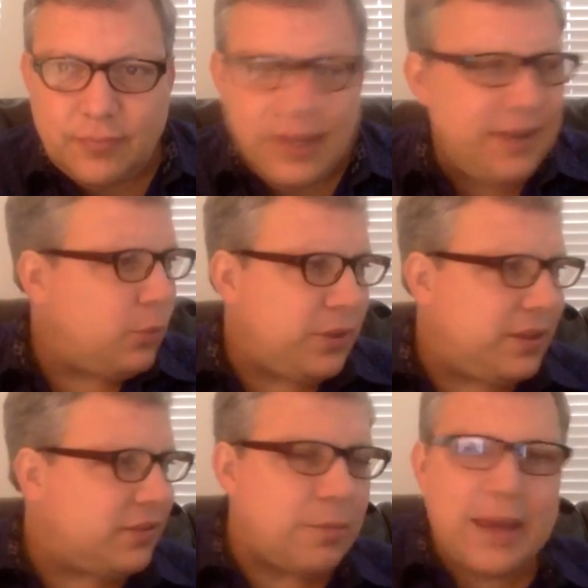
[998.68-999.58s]
Even with
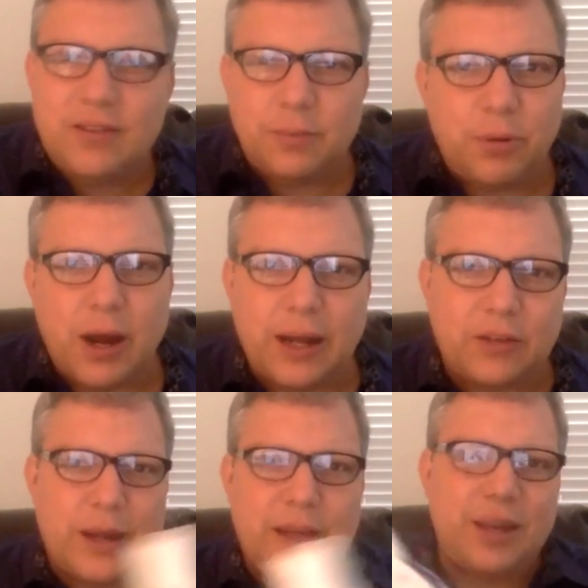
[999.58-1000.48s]
these amazing
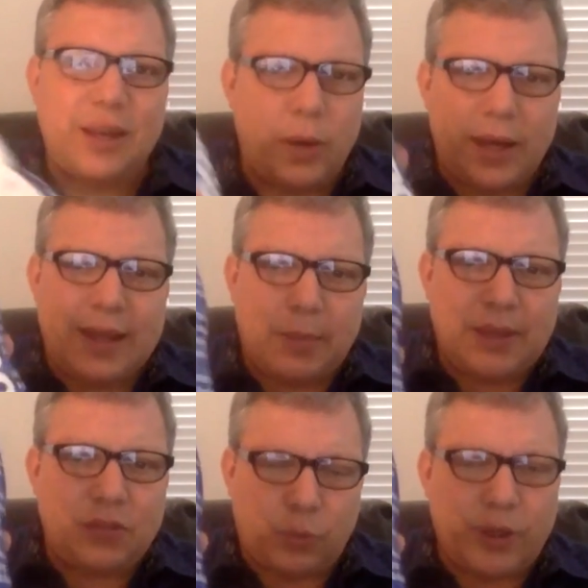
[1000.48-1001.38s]
products, when I say win, that
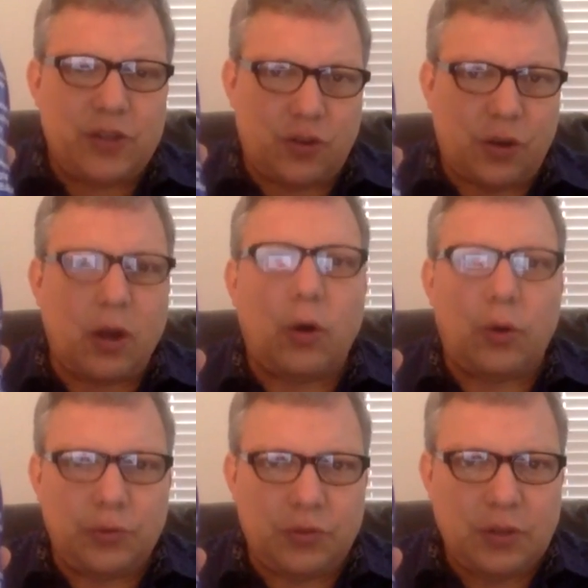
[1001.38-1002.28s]
means reach your
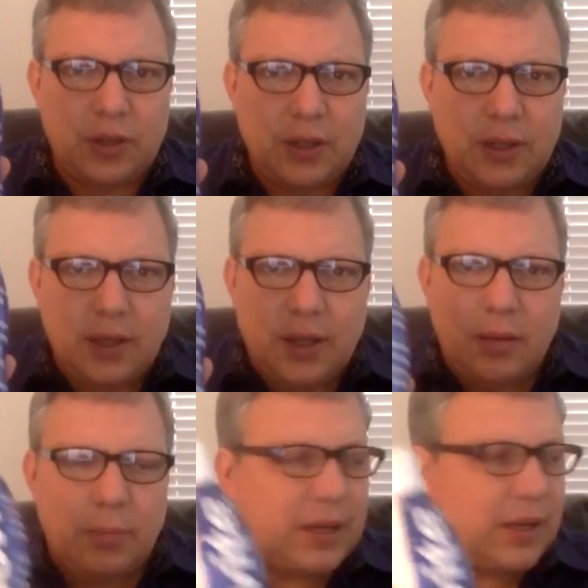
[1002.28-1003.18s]
goals,
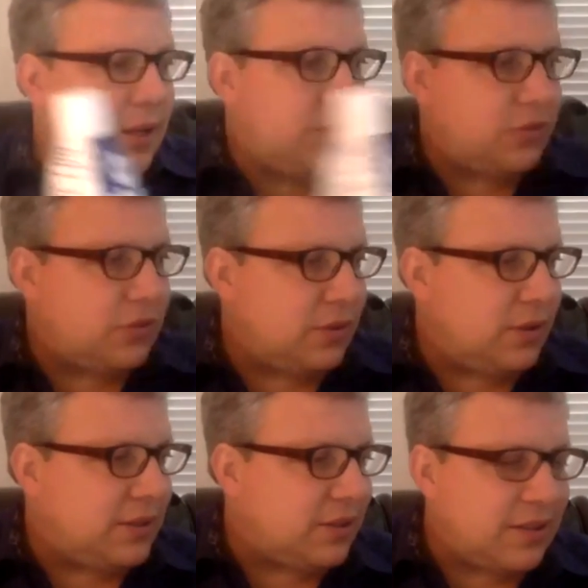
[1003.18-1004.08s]
because
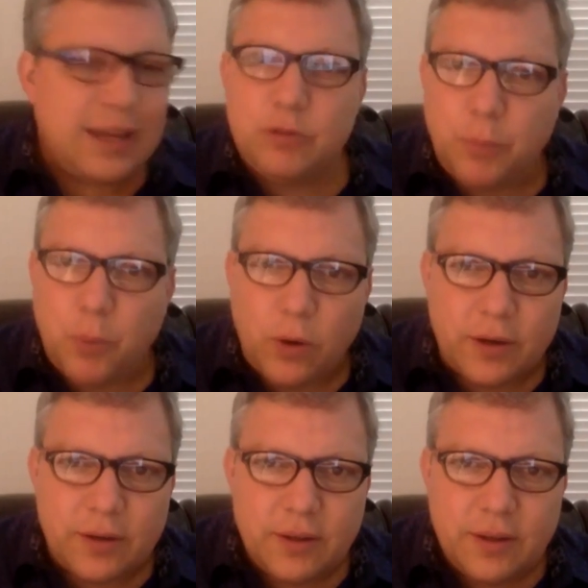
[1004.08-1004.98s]
it's a team
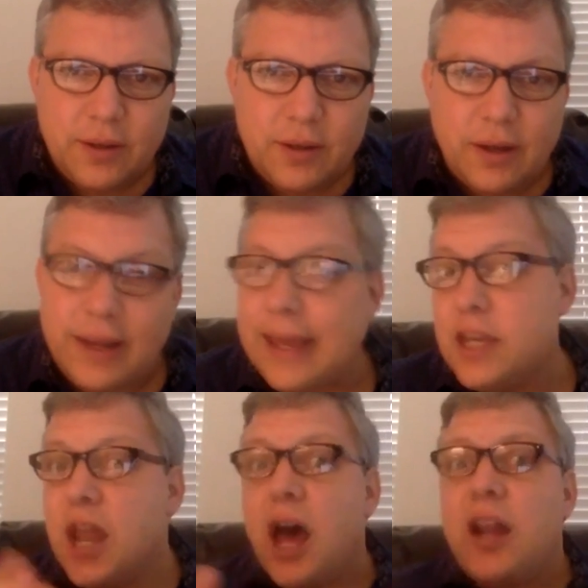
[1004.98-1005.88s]
sport.
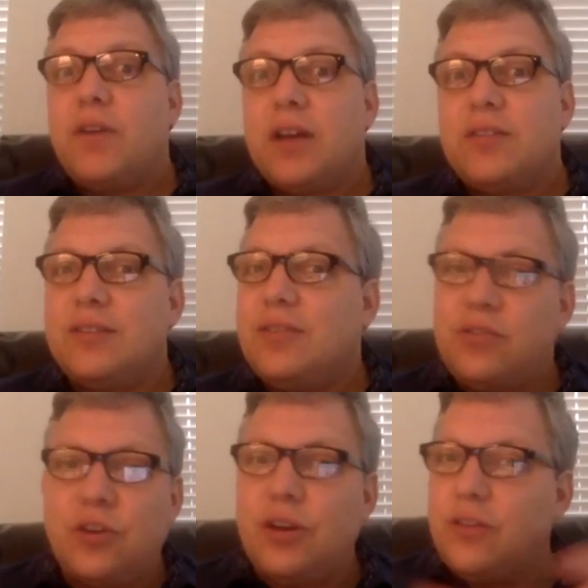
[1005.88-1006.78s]
Again, none of us is
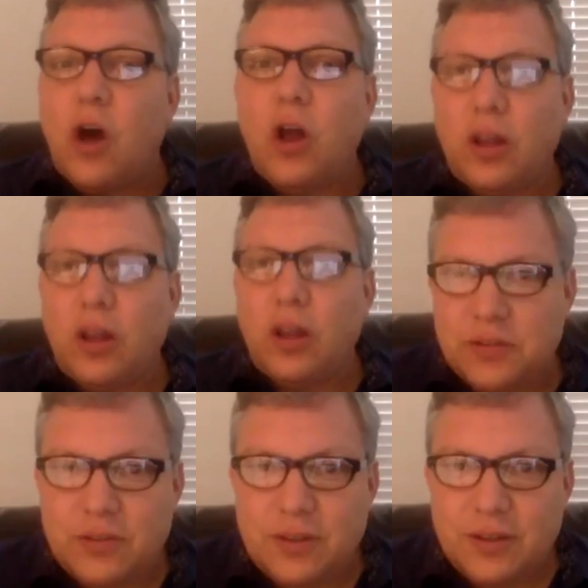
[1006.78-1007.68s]
as good as all of us.